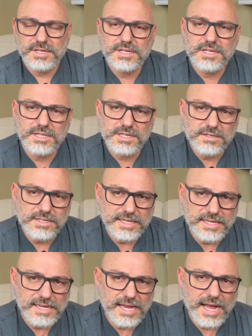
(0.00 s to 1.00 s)

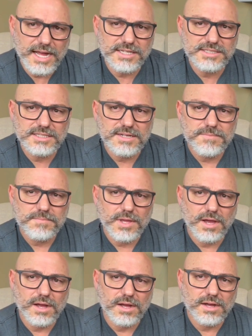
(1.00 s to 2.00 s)
Clearly, he has
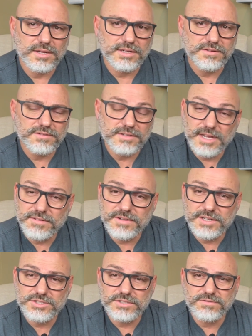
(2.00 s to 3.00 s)
a
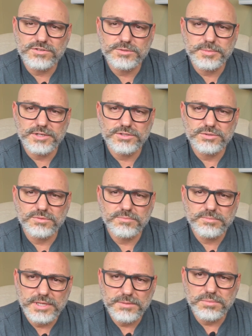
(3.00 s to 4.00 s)
definition for spiritual
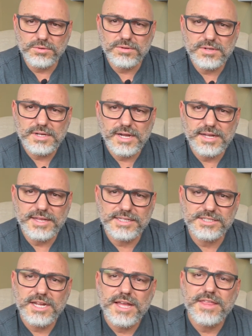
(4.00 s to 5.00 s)
people, and
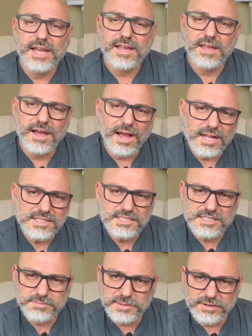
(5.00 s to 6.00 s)
that's that God's
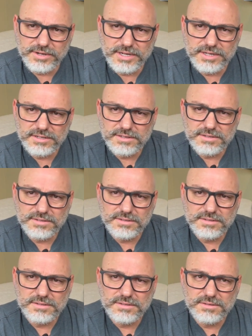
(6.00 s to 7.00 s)
Spirit
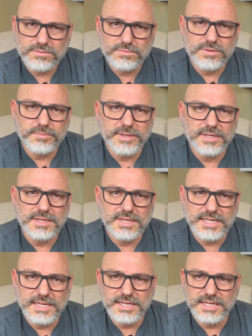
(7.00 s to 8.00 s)
would be
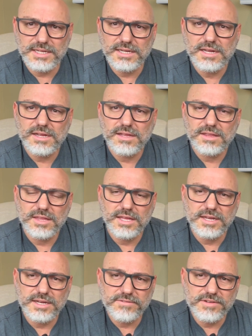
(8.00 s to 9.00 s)
leading
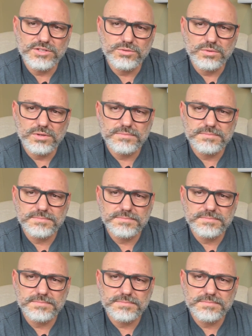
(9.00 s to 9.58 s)
the individual,